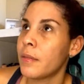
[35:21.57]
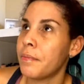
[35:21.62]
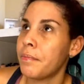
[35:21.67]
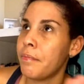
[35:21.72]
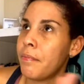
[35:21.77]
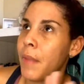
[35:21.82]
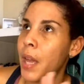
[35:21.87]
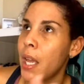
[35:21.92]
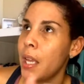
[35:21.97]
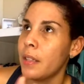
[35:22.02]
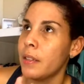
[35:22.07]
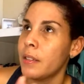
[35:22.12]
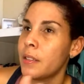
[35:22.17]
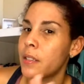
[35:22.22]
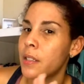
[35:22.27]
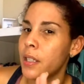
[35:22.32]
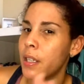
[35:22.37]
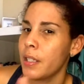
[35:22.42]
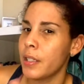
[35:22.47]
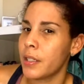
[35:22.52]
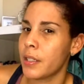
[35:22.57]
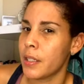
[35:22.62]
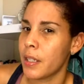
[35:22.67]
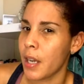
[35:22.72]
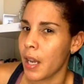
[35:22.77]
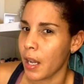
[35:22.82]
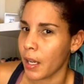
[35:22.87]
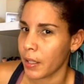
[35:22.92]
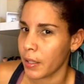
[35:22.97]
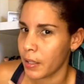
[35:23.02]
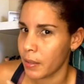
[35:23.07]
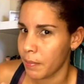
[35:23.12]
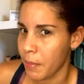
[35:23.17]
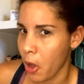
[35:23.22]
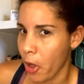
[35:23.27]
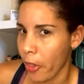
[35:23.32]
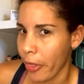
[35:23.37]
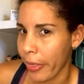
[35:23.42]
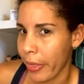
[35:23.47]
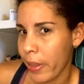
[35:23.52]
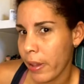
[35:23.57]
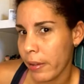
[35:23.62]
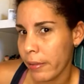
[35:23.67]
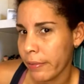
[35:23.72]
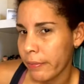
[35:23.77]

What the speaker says: men's is next month.